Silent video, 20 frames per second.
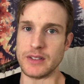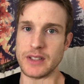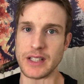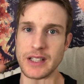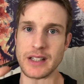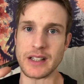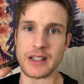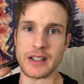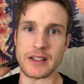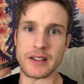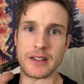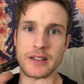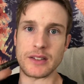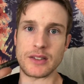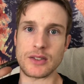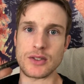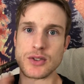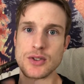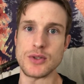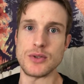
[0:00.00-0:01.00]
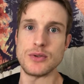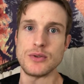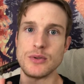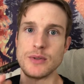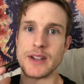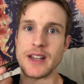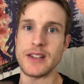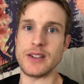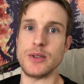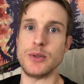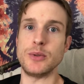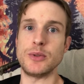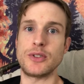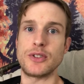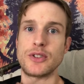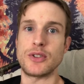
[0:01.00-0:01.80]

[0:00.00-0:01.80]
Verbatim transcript: It is to get used